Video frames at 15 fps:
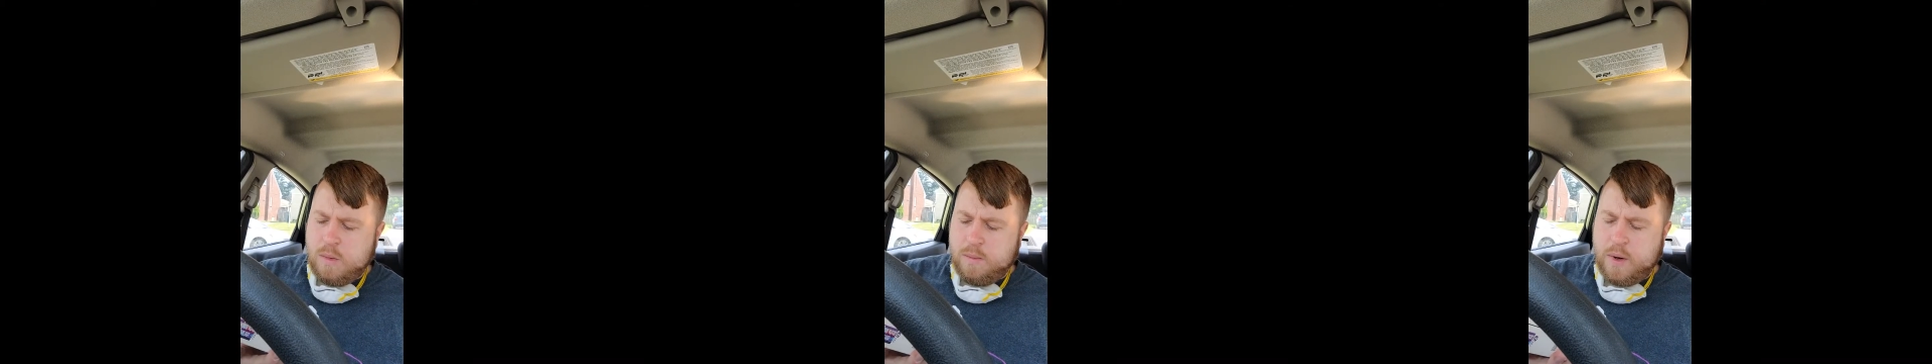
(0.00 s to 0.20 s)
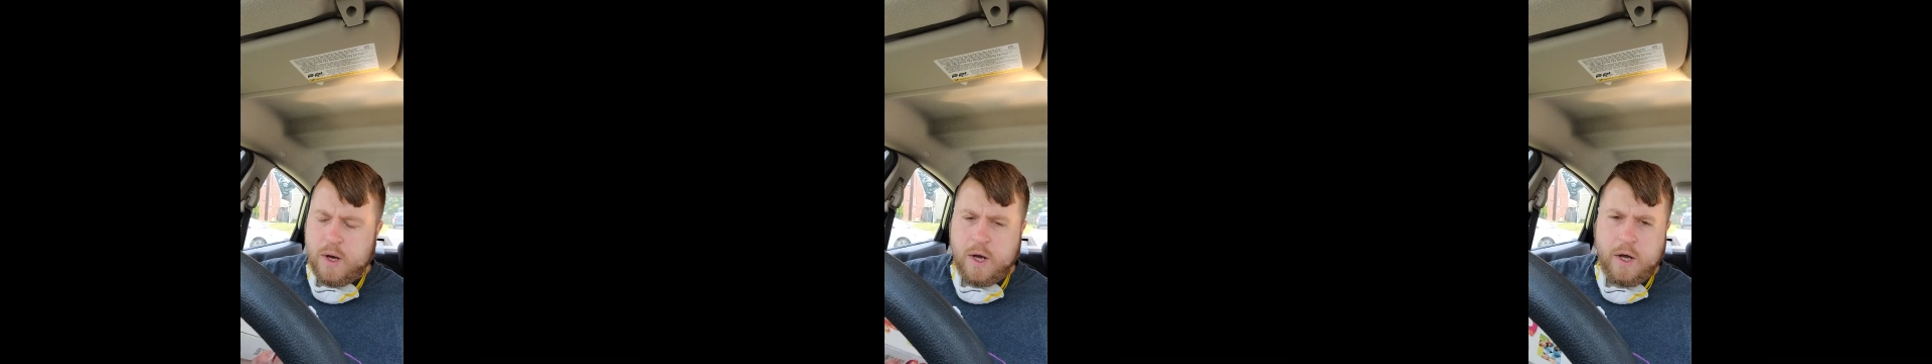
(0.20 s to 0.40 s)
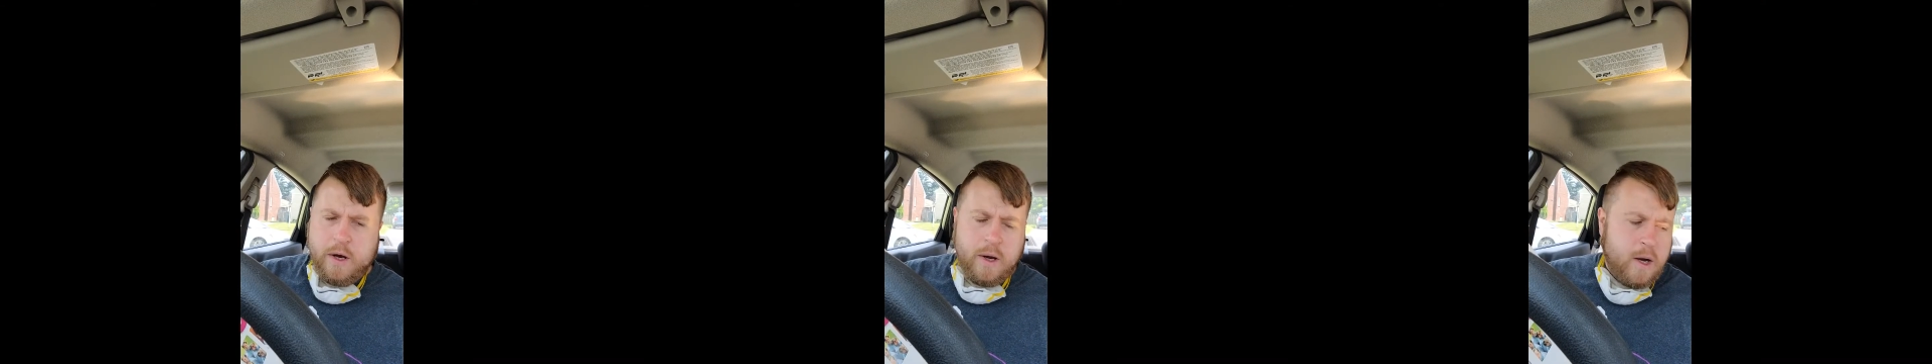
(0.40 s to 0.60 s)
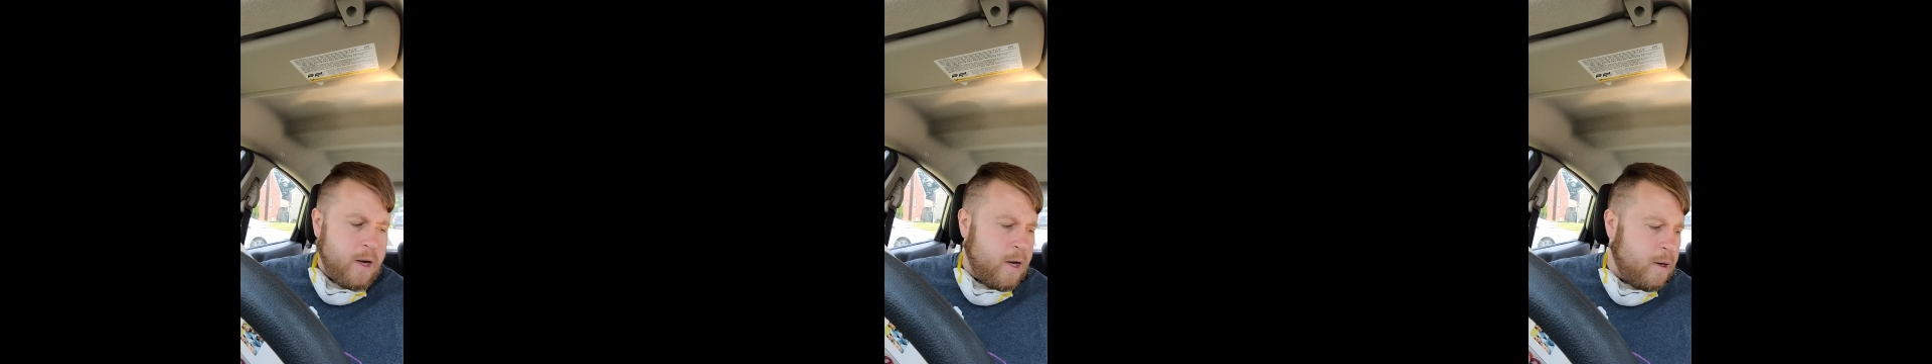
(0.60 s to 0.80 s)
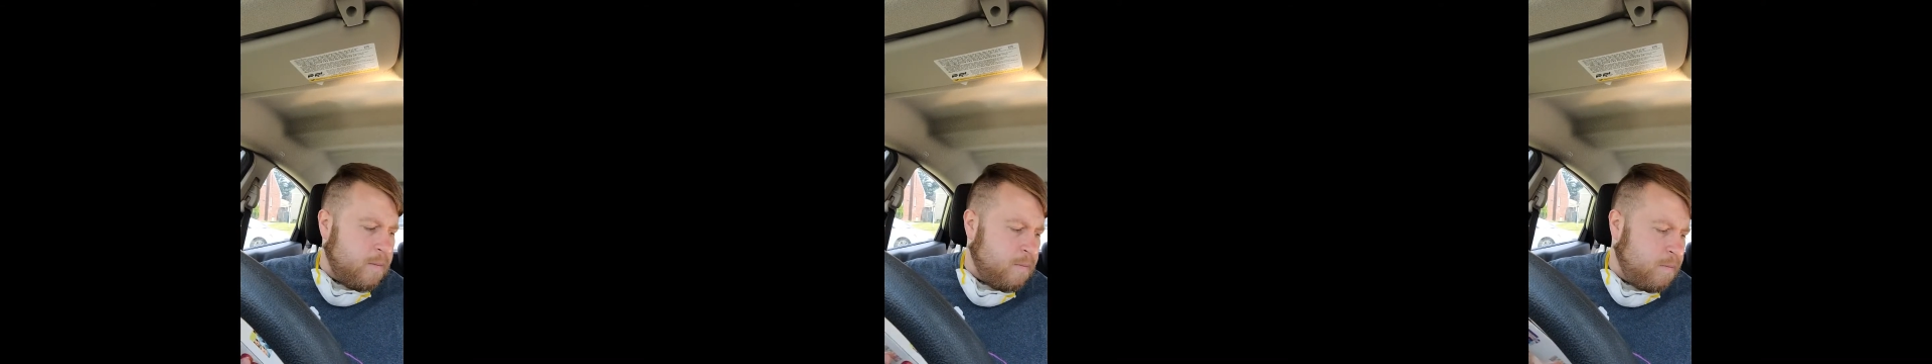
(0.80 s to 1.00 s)
but
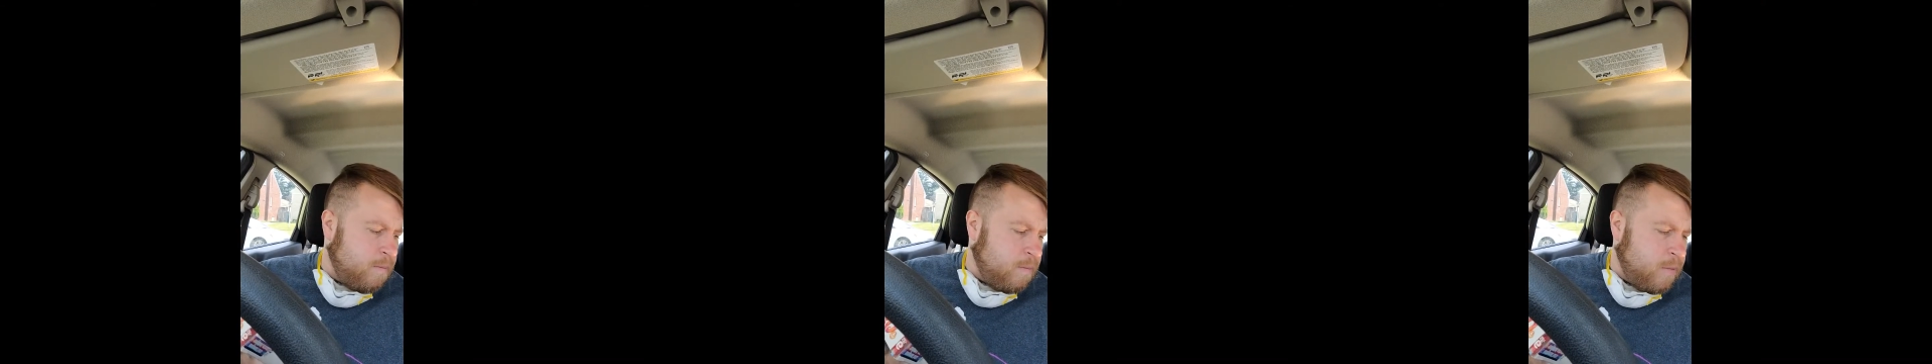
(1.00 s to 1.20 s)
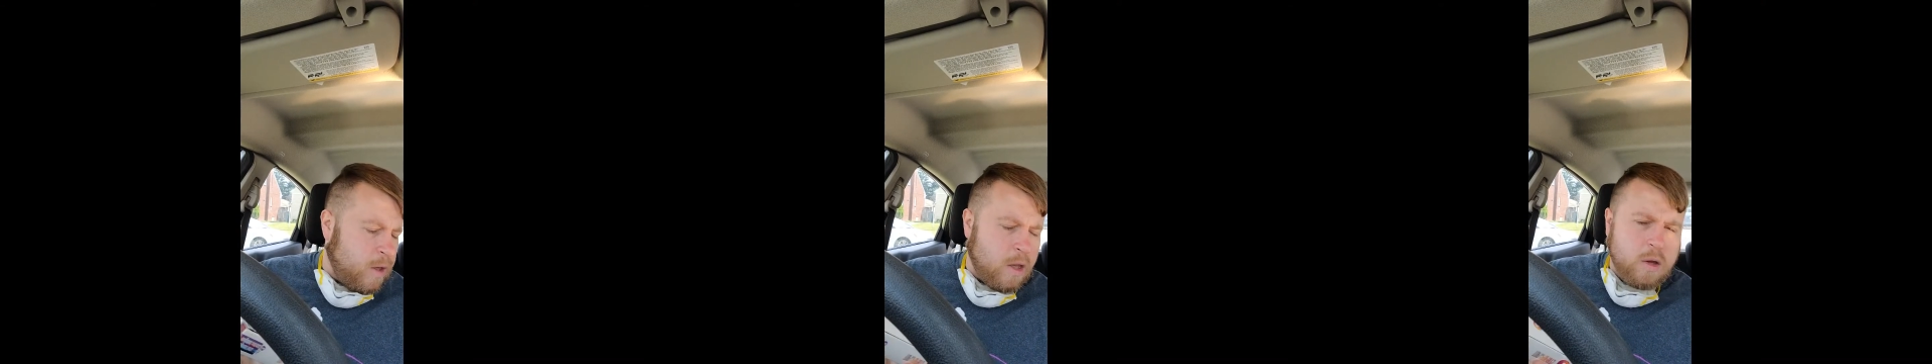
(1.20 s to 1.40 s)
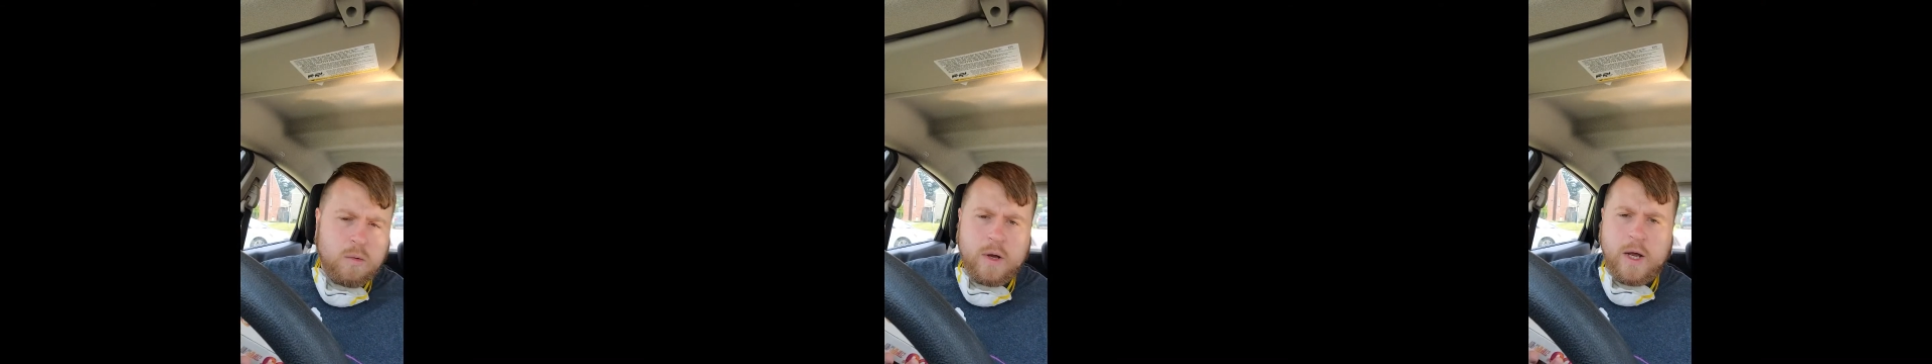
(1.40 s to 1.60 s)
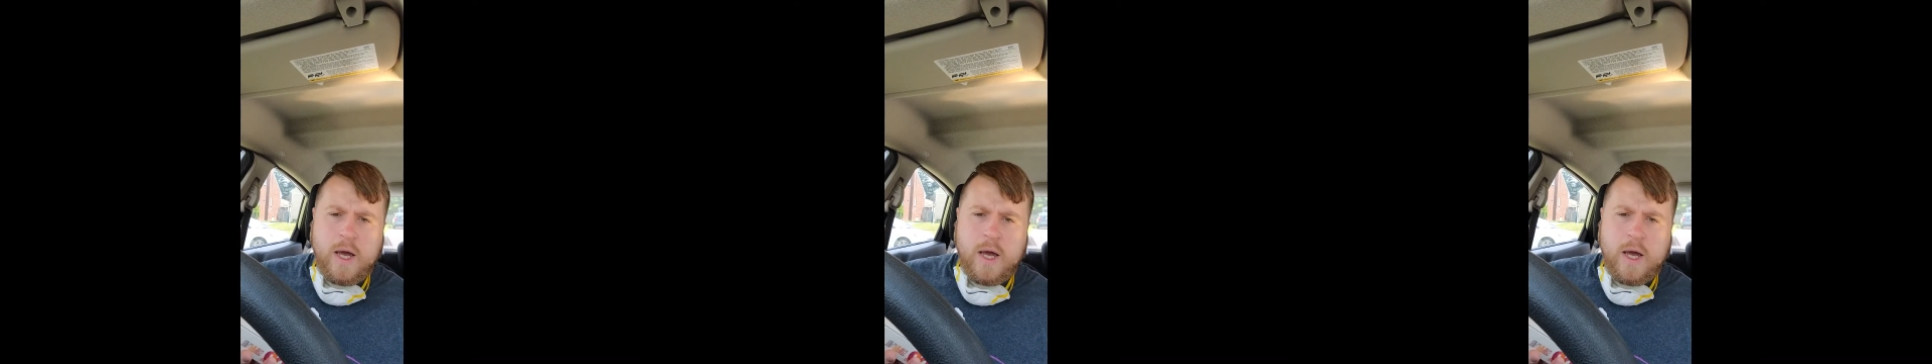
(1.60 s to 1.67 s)
the other one